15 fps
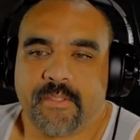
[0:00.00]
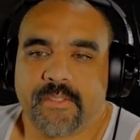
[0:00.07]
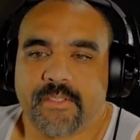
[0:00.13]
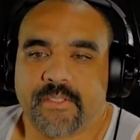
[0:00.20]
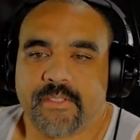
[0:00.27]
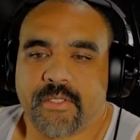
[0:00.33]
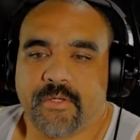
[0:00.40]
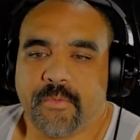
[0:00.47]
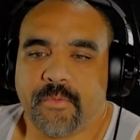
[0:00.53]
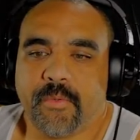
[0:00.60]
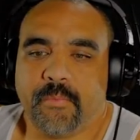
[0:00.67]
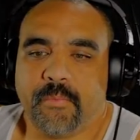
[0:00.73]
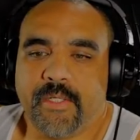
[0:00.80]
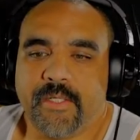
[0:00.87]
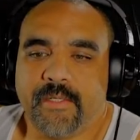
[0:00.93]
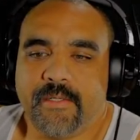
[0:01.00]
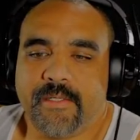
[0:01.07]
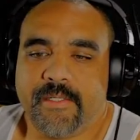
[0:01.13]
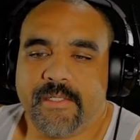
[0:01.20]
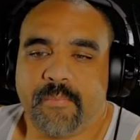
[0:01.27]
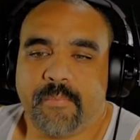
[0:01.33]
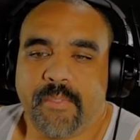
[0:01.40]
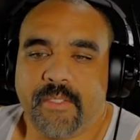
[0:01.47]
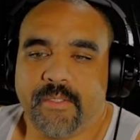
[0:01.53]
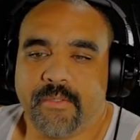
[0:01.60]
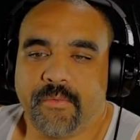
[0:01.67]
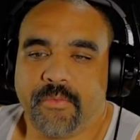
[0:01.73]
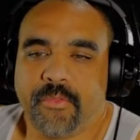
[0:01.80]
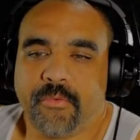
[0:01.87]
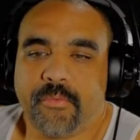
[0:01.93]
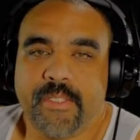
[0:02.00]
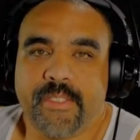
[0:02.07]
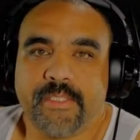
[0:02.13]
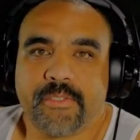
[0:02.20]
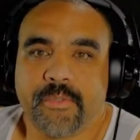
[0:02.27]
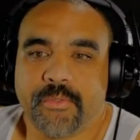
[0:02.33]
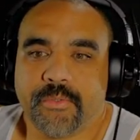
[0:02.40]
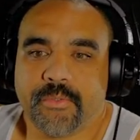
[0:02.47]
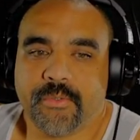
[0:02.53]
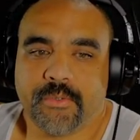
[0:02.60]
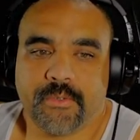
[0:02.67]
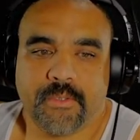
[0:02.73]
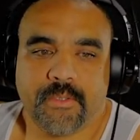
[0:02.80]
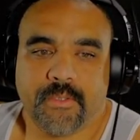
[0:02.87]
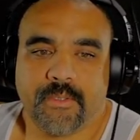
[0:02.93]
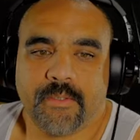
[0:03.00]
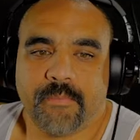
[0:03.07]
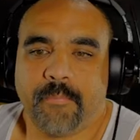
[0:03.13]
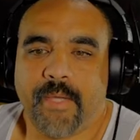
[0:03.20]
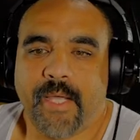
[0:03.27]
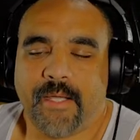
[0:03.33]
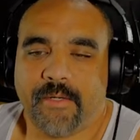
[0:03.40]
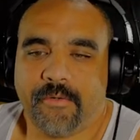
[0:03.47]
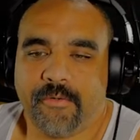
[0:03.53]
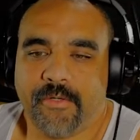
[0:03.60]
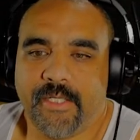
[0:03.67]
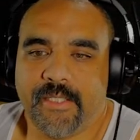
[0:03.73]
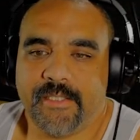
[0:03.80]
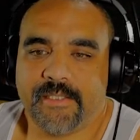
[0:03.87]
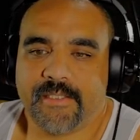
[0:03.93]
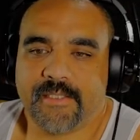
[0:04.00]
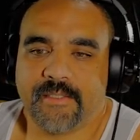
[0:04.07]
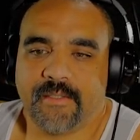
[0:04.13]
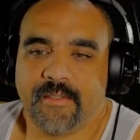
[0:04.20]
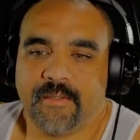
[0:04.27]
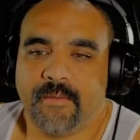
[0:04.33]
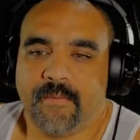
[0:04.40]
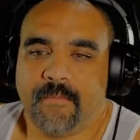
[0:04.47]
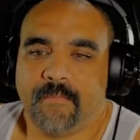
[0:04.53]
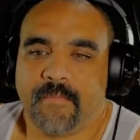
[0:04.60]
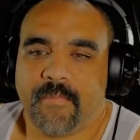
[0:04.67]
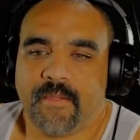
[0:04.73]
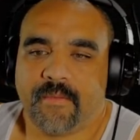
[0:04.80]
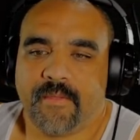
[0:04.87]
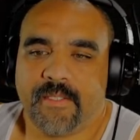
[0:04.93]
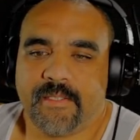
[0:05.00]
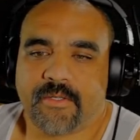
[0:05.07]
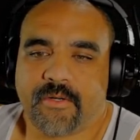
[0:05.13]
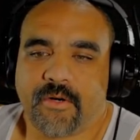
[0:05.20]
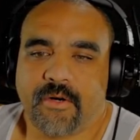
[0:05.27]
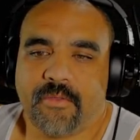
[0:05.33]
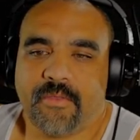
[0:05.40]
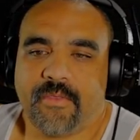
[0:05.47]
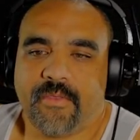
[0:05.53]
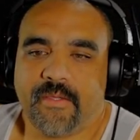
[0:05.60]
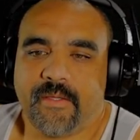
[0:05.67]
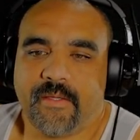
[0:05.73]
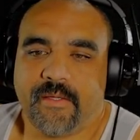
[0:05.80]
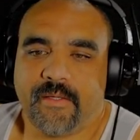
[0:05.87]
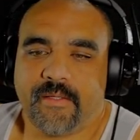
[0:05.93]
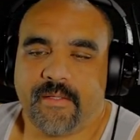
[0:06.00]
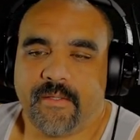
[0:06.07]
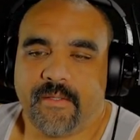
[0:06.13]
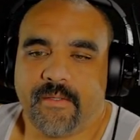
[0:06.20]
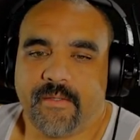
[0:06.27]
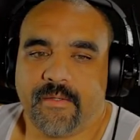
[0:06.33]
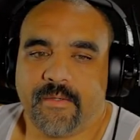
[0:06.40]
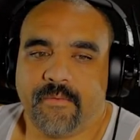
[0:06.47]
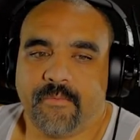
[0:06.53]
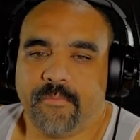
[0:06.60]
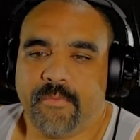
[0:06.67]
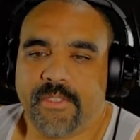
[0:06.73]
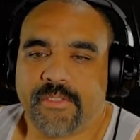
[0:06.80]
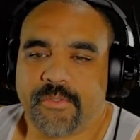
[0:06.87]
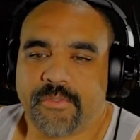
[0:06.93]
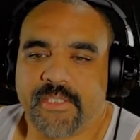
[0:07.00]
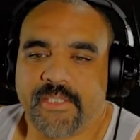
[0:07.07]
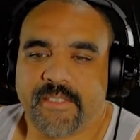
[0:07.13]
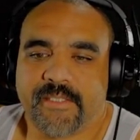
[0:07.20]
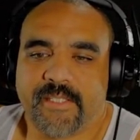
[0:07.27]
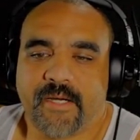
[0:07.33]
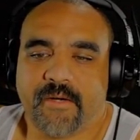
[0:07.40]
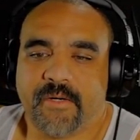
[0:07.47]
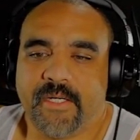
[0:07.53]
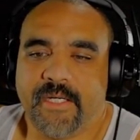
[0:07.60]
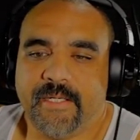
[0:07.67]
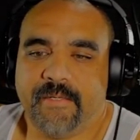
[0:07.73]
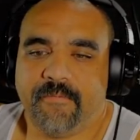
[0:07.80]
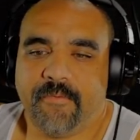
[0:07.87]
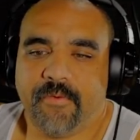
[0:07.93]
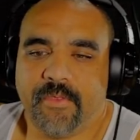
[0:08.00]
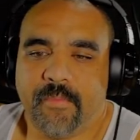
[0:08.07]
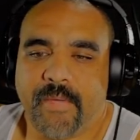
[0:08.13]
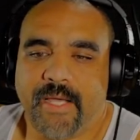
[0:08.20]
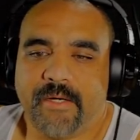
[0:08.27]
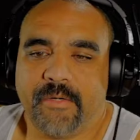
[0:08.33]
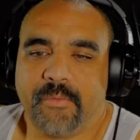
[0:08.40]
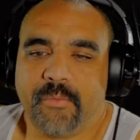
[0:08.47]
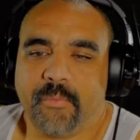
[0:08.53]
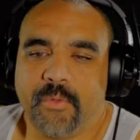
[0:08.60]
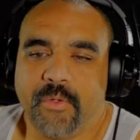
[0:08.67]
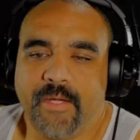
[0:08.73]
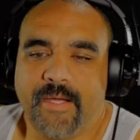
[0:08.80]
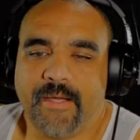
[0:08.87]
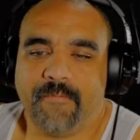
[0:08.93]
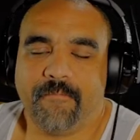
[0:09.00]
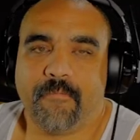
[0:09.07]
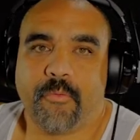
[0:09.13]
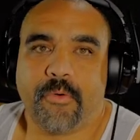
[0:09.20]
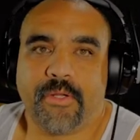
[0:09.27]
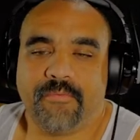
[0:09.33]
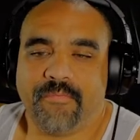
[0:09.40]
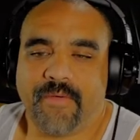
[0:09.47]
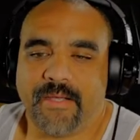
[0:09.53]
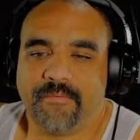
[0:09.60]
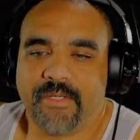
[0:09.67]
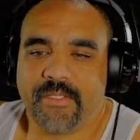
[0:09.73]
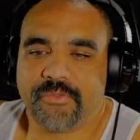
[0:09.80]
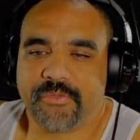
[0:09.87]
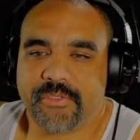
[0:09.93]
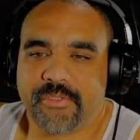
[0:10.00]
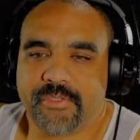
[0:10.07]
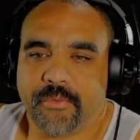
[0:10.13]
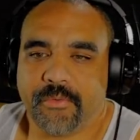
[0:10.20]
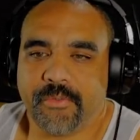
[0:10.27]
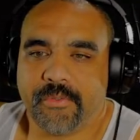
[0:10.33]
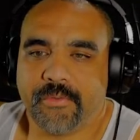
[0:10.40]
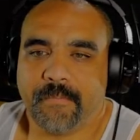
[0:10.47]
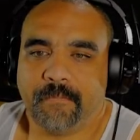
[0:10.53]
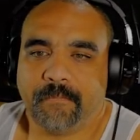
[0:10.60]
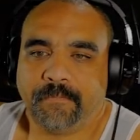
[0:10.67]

So we would need to build 3 total batteries. These are the resources that are needed for the battery. We'll have 4,500 total.